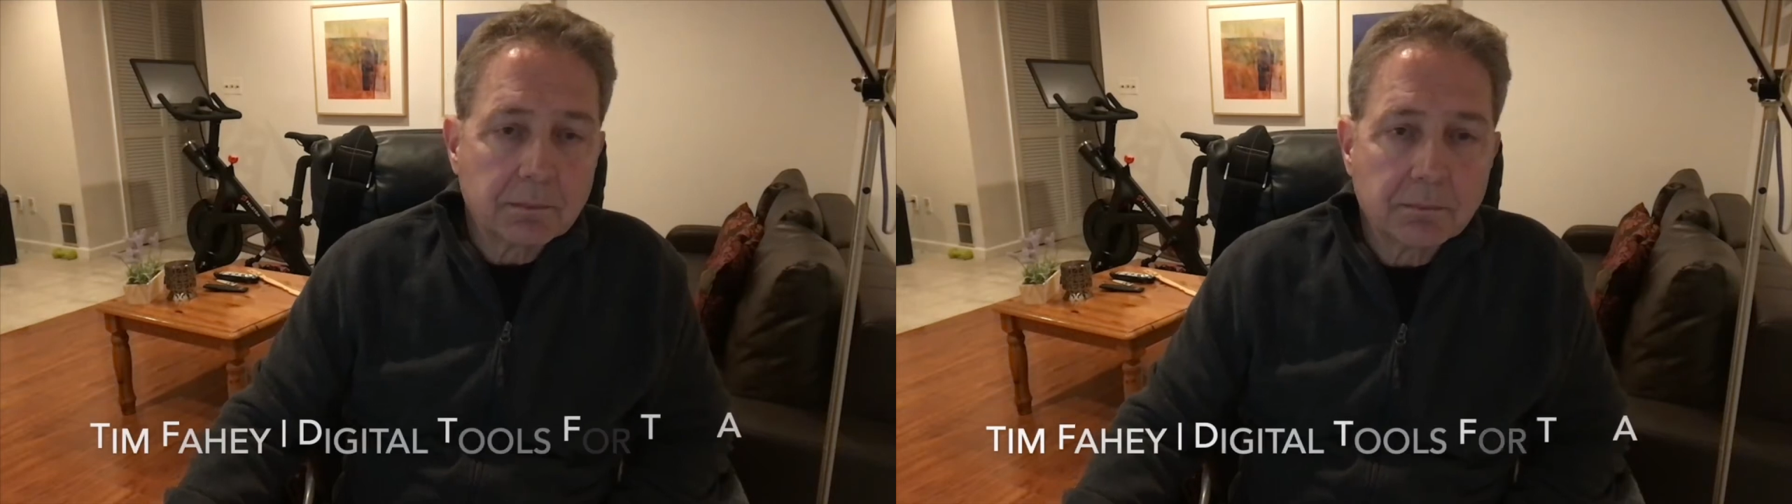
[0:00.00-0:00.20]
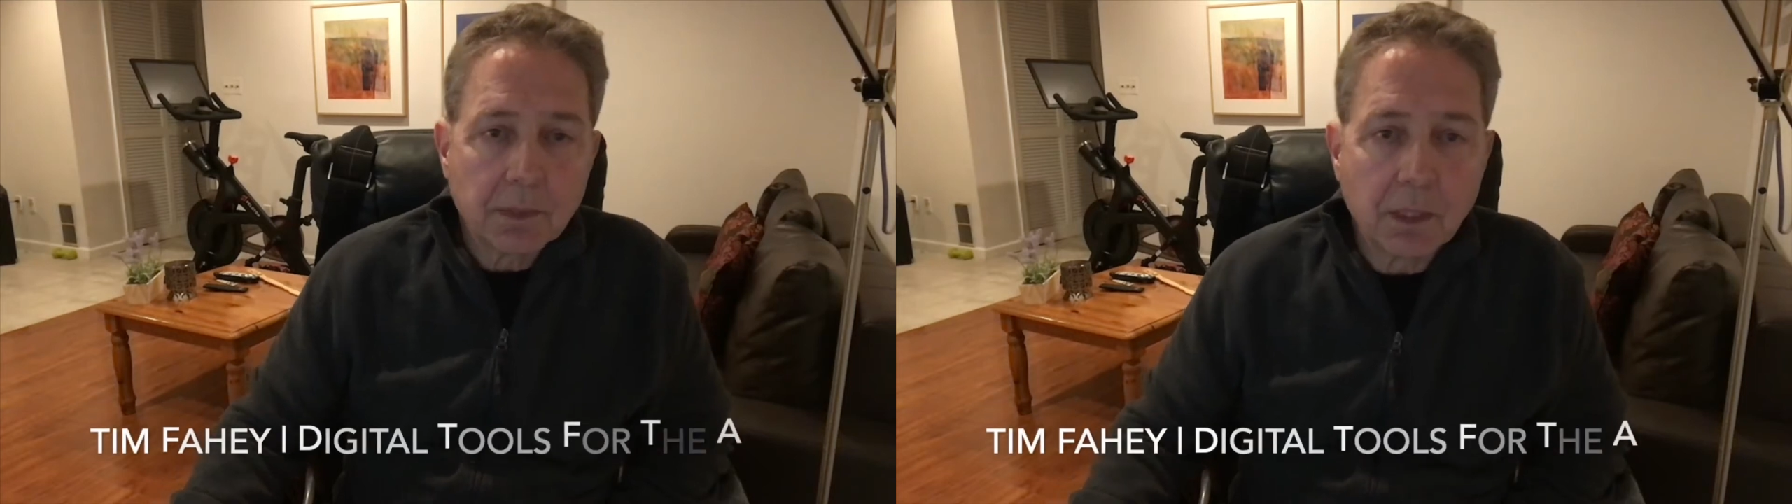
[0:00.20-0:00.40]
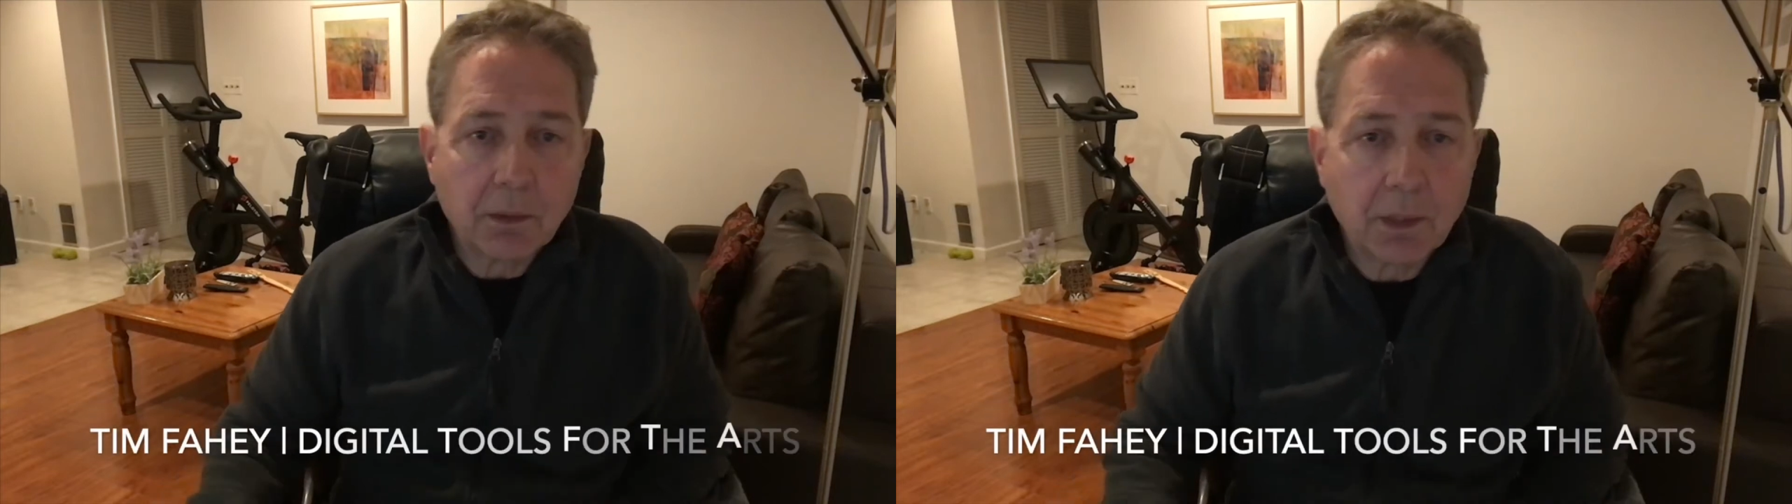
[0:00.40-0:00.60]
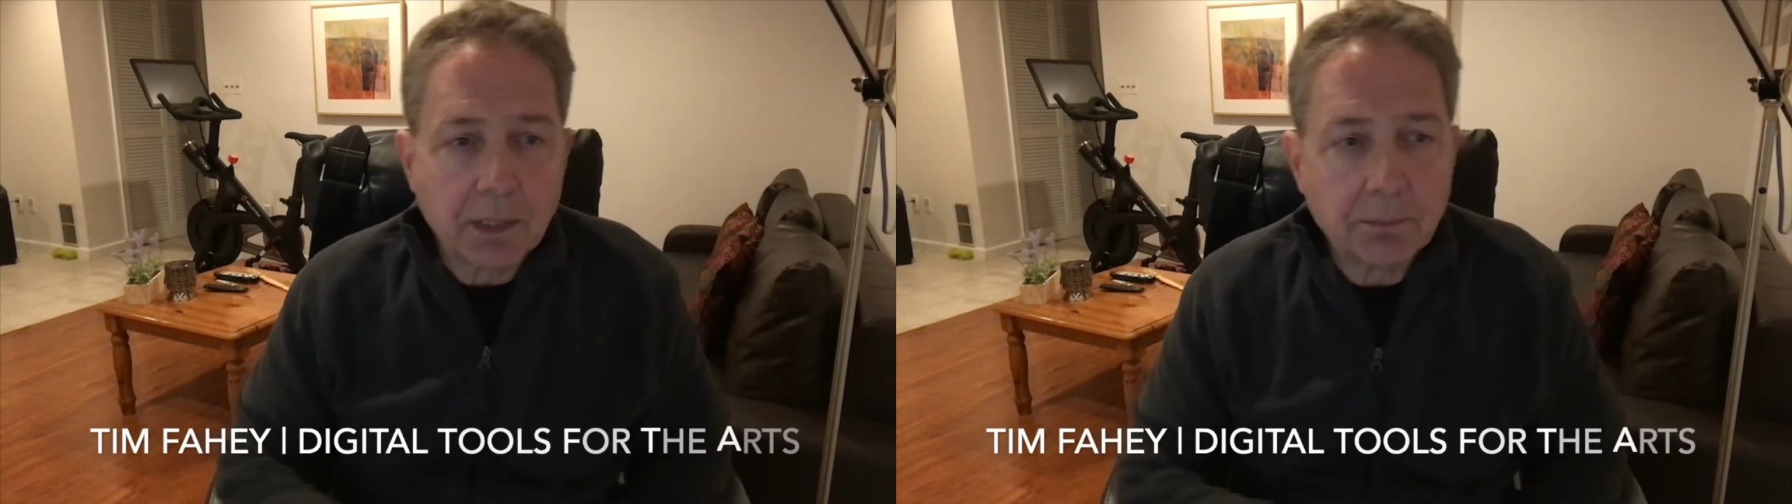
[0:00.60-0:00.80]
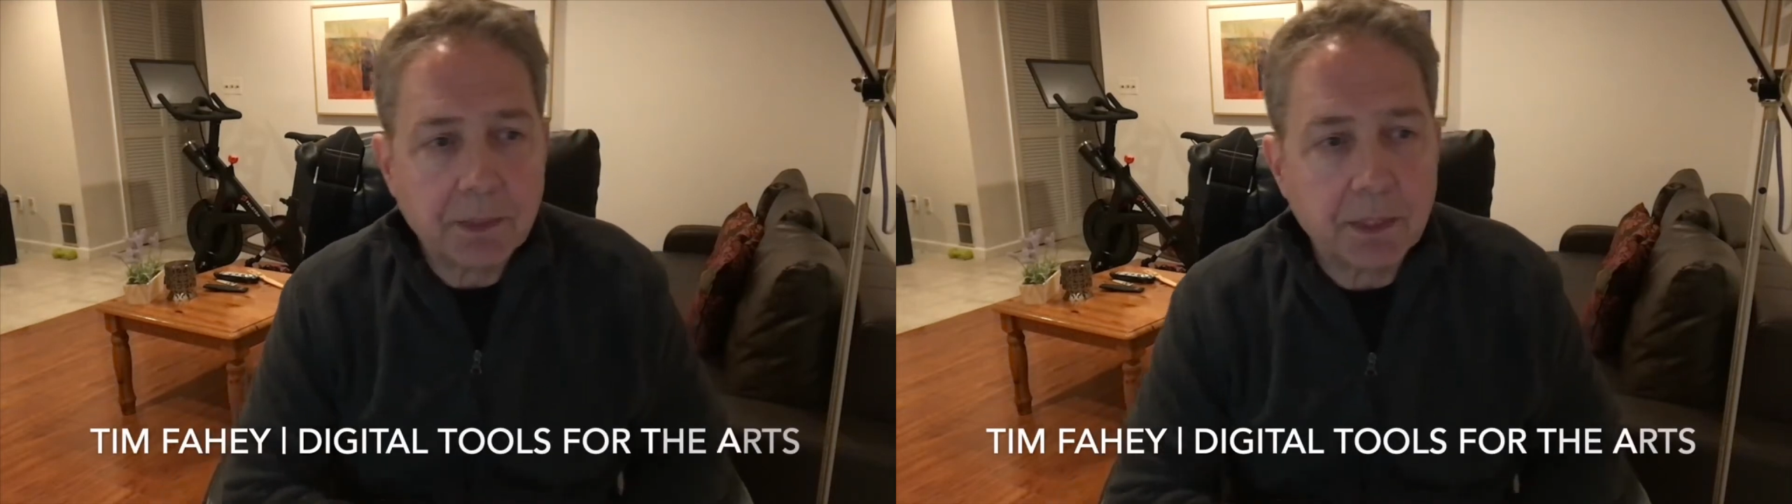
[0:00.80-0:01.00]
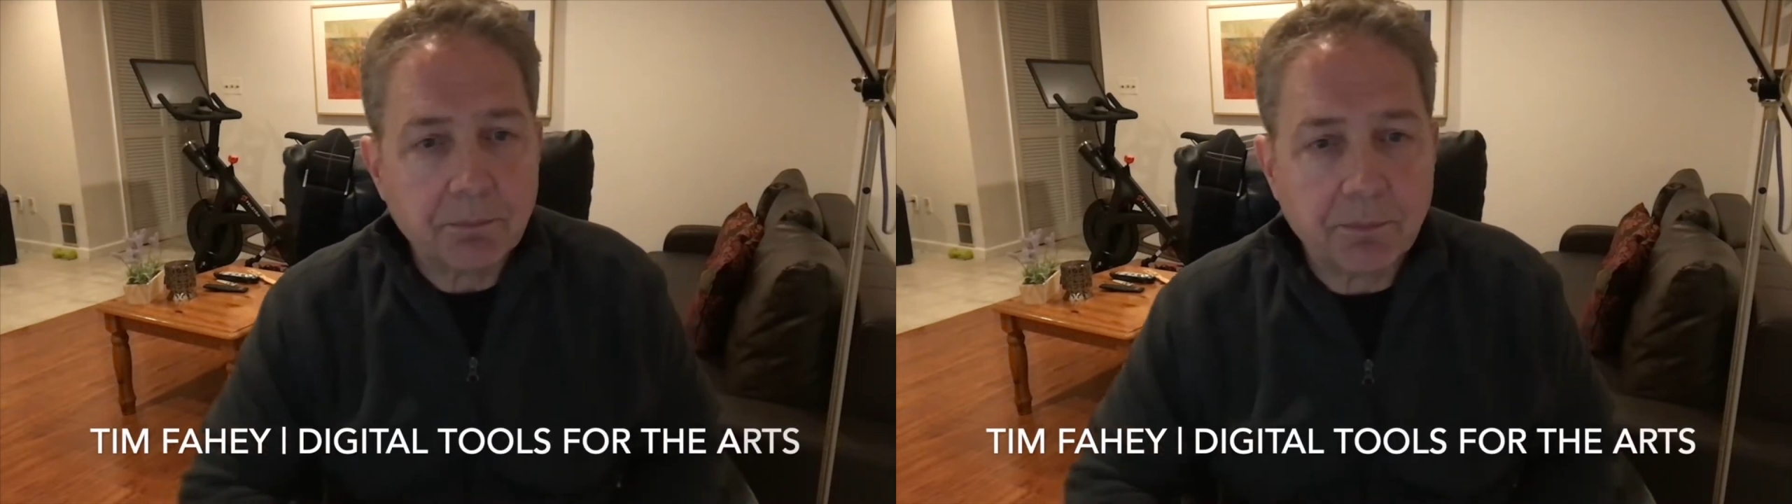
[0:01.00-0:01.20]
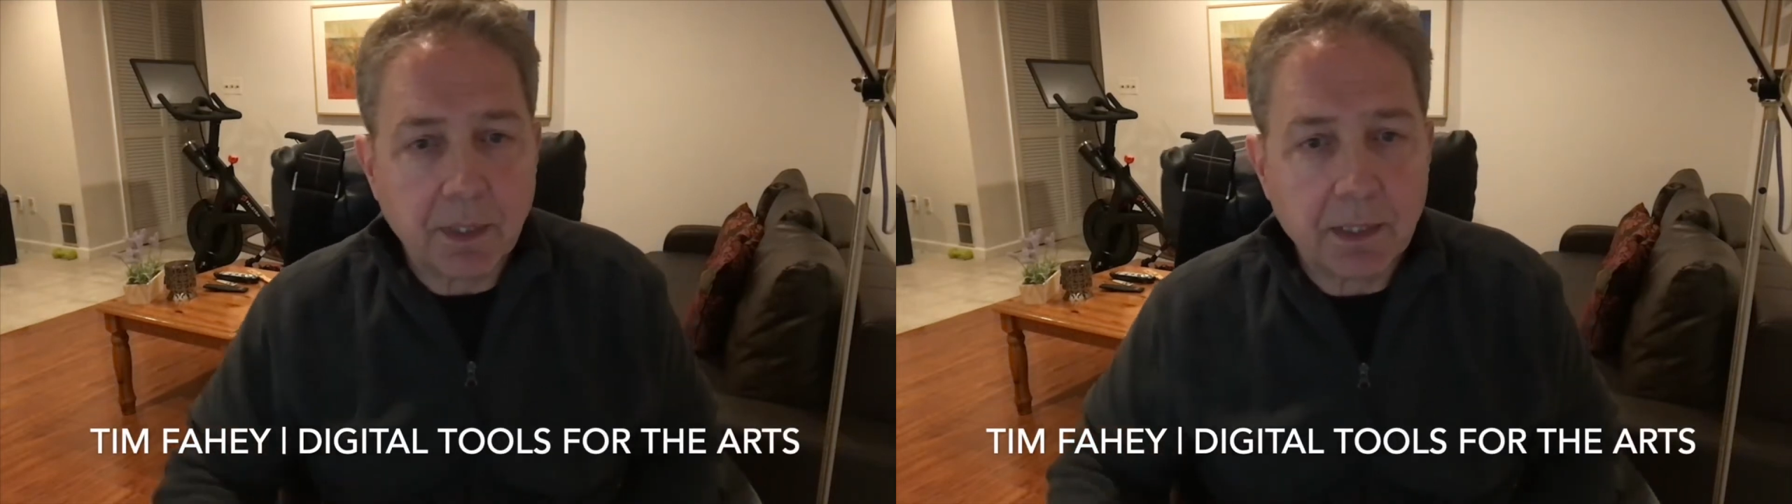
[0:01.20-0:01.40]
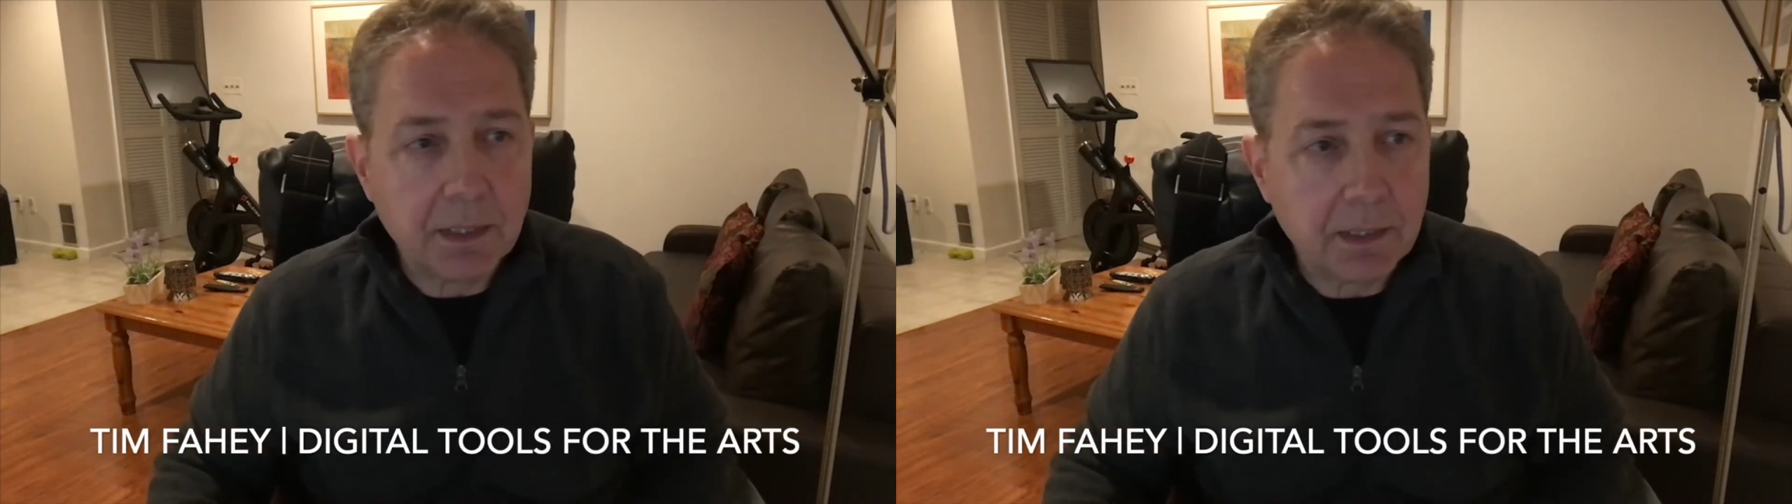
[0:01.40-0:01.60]
Hello, hi, I'm Tim
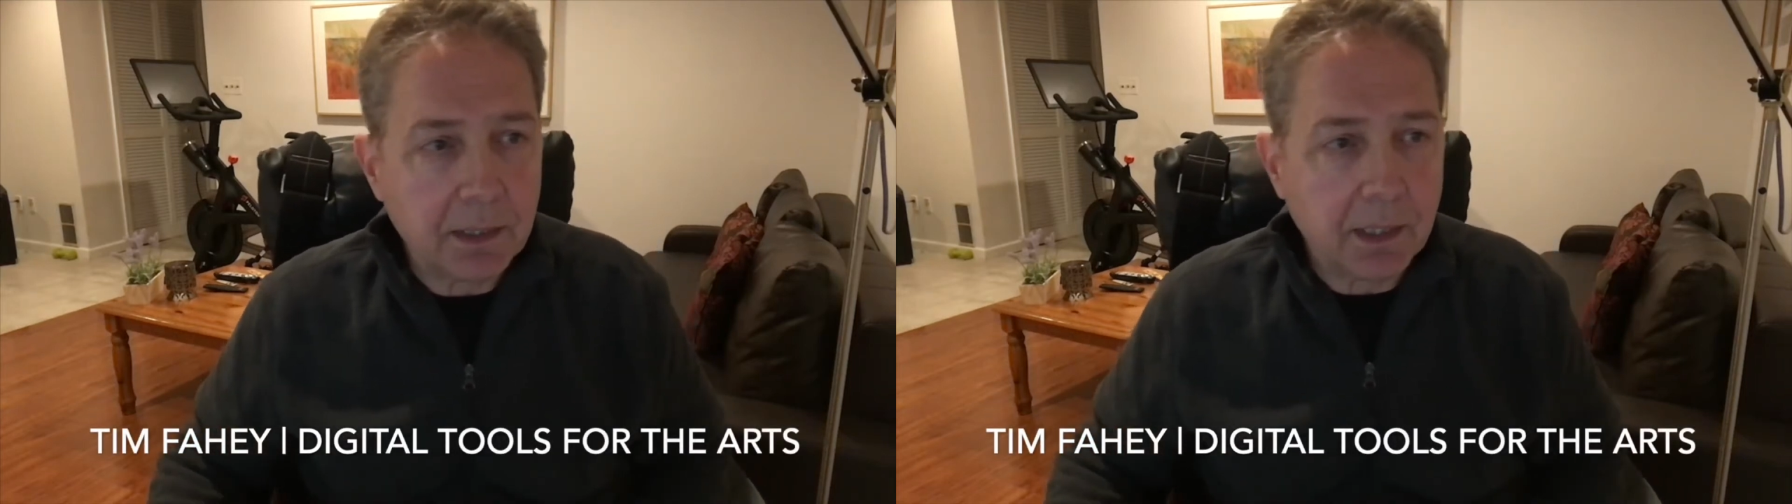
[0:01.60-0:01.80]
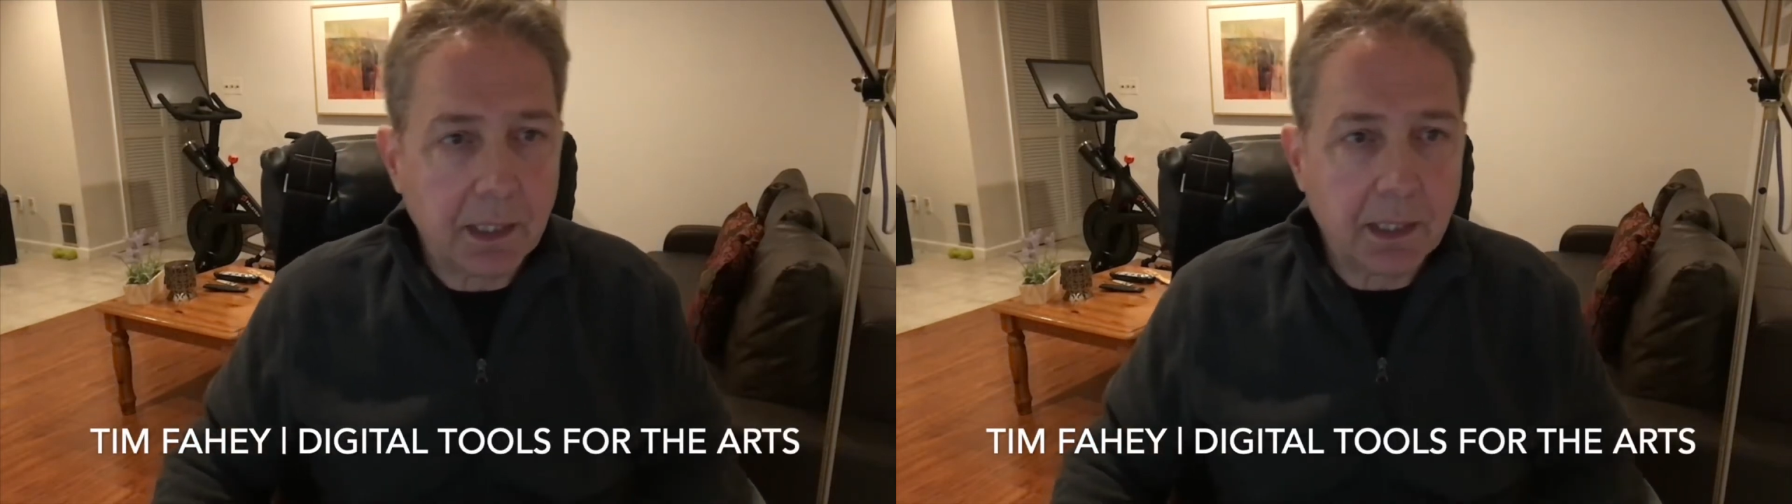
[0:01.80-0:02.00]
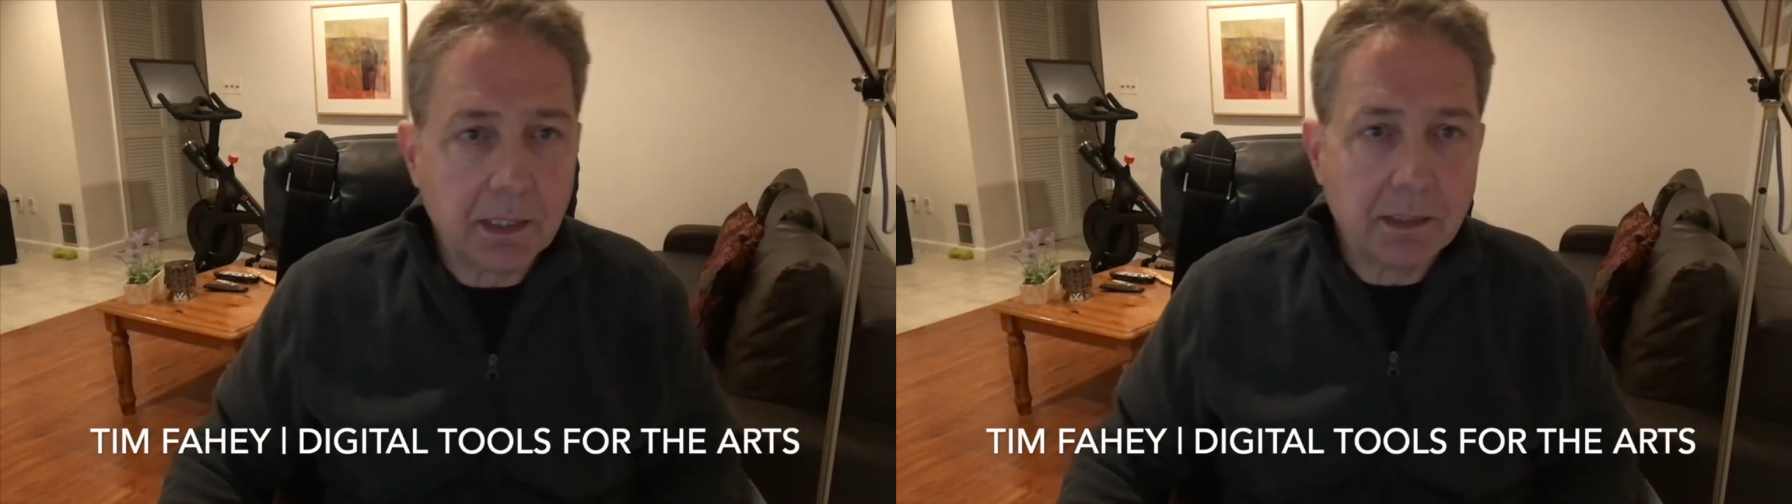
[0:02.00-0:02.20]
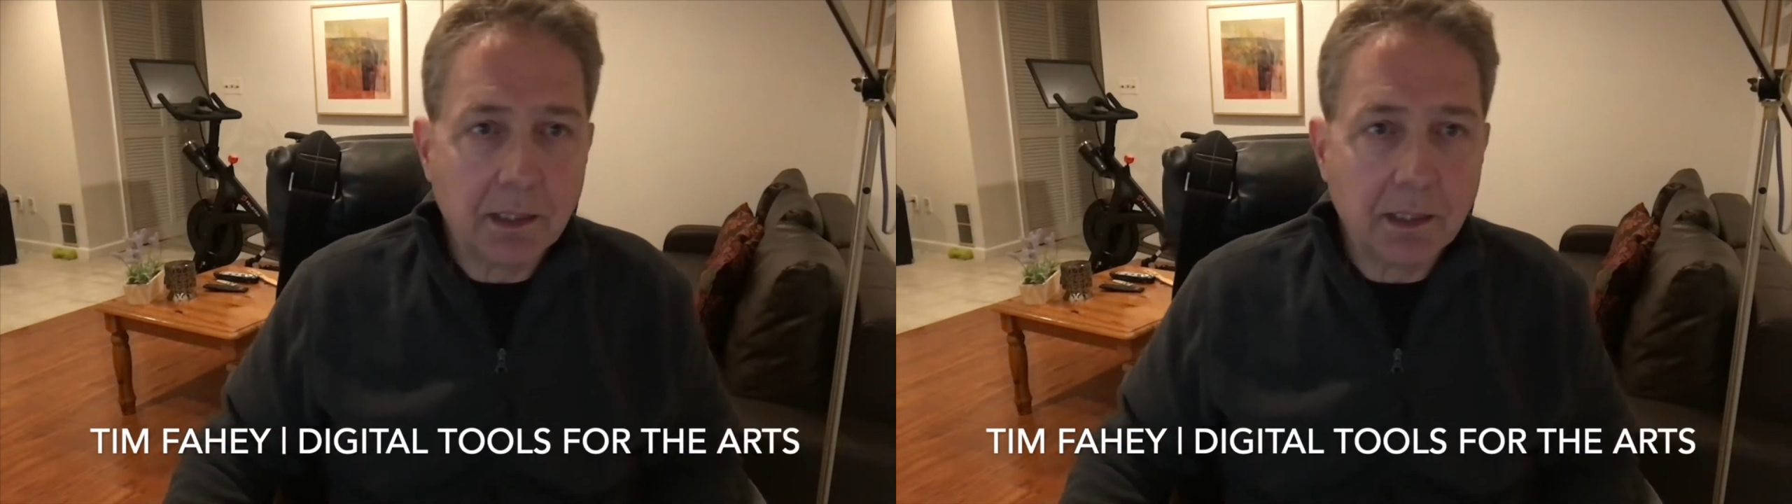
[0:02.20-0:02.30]
Fahey, and